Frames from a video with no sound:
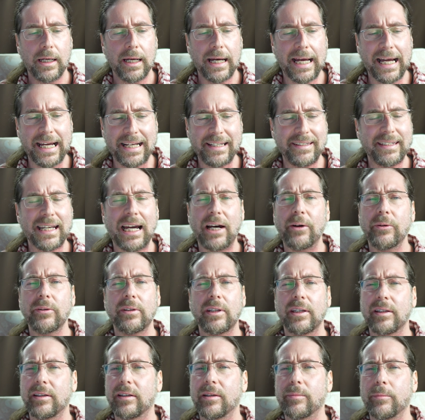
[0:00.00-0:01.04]
I doubt
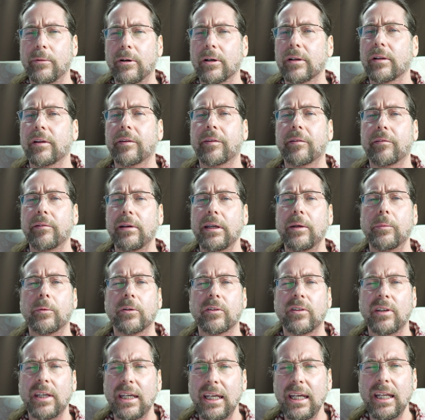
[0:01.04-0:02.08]
that the Model 3
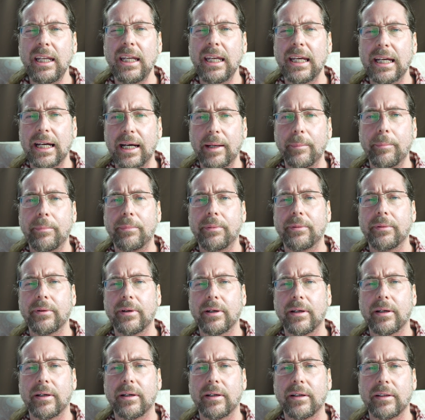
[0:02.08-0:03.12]
was heating up
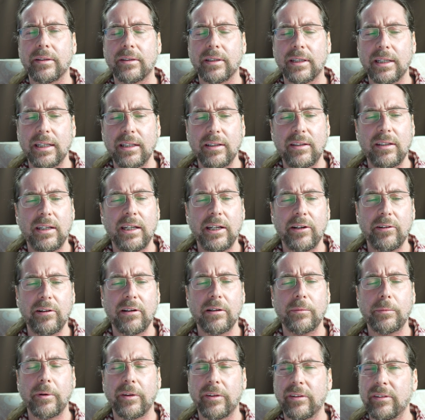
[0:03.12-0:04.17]
the
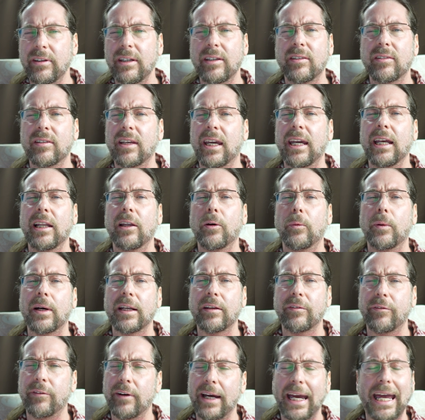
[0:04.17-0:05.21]
interior with 6
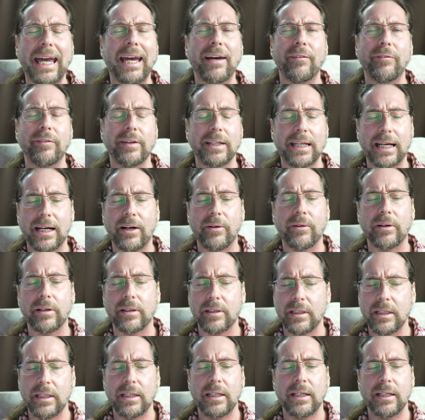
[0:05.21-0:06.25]
kilowatt for half an hour.
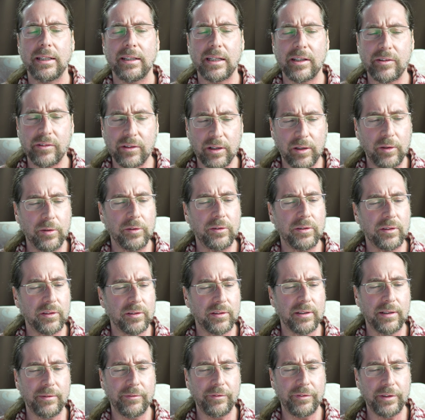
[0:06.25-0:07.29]
That's also
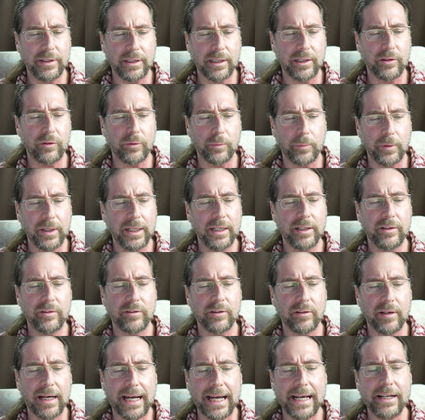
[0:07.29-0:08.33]
something that's weird.
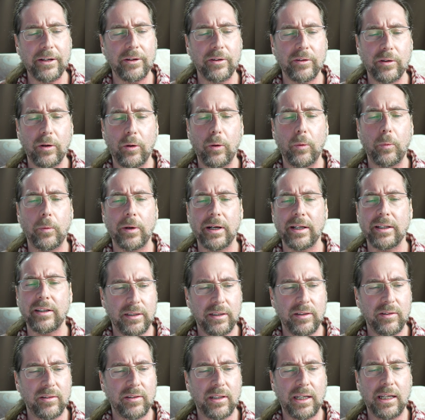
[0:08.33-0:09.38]
So I don't know where
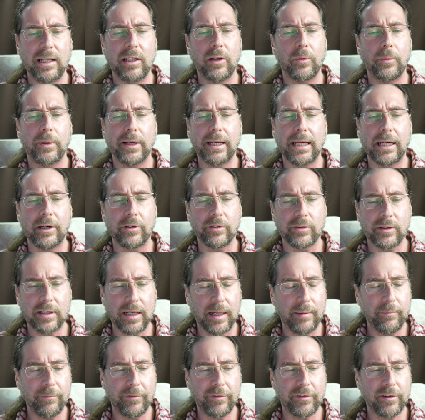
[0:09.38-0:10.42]
these kilowatt hours
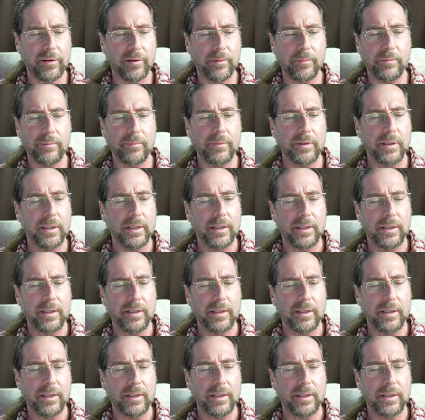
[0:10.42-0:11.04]
come from.